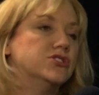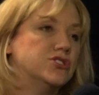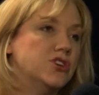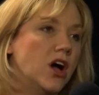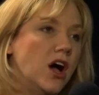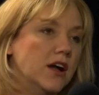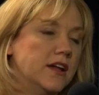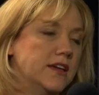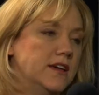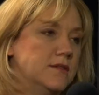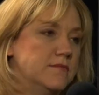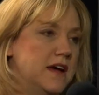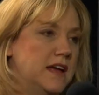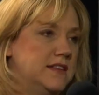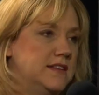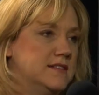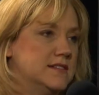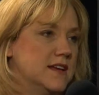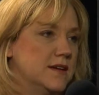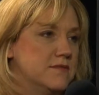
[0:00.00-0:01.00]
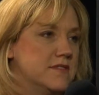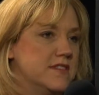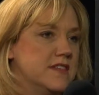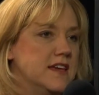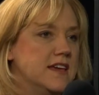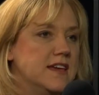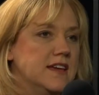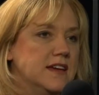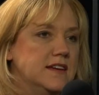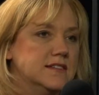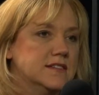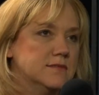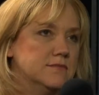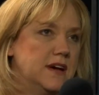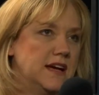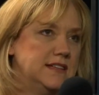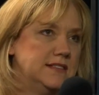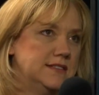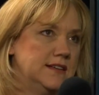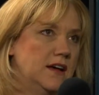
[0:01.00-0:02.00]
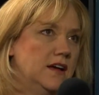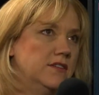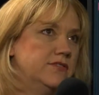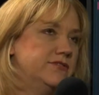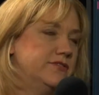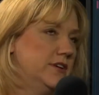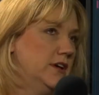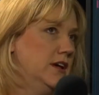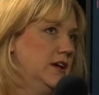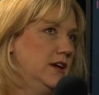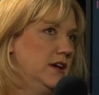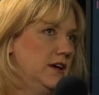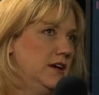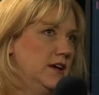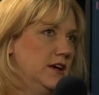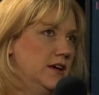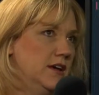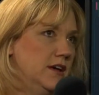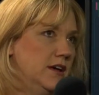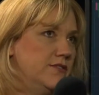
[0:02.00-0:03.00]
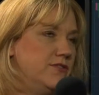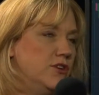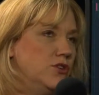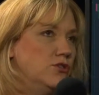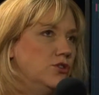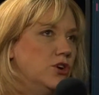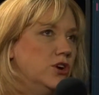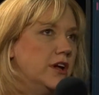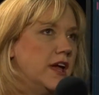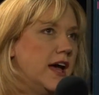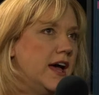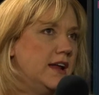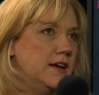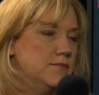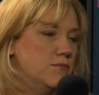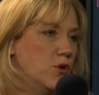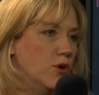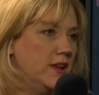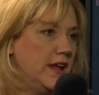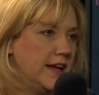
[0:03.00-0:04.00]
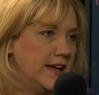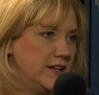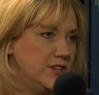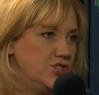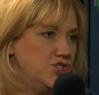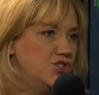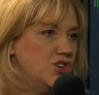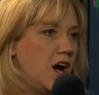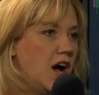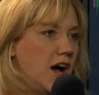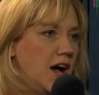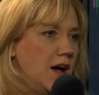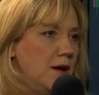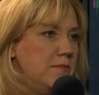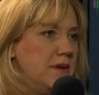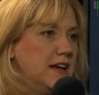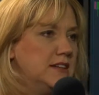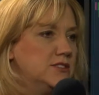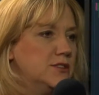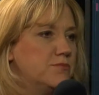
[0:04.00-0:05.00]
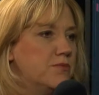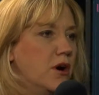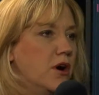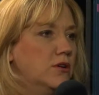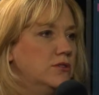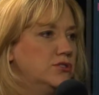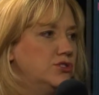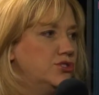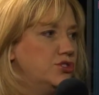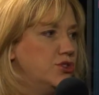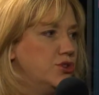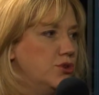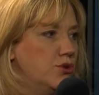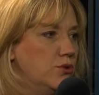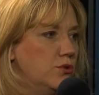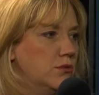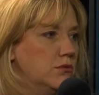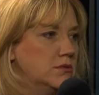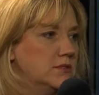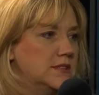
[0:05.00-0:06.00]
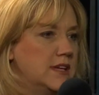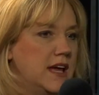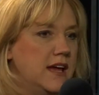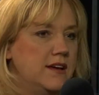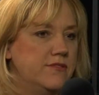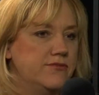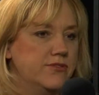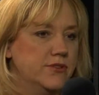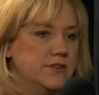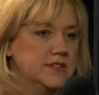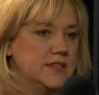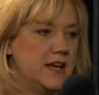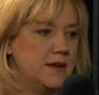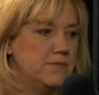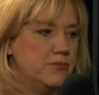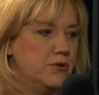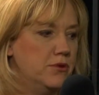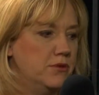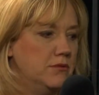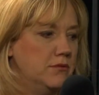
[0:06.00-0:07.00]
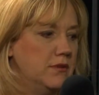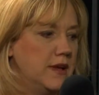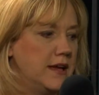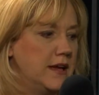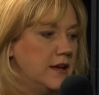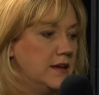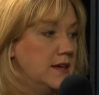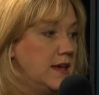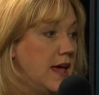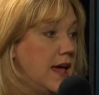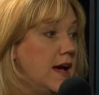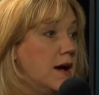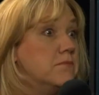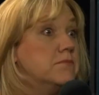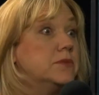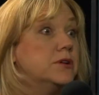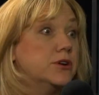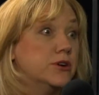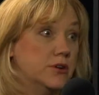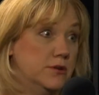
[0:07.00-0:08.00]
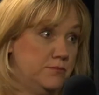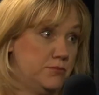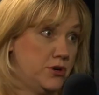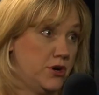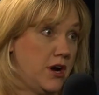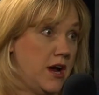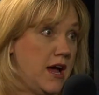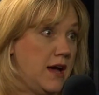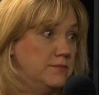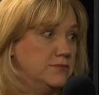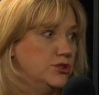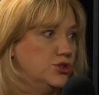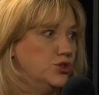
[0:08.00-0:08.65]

talking about this, I'm thinking to myself, if you look at it more like a job as opposed to, say, for example, like a gambler, perhaps.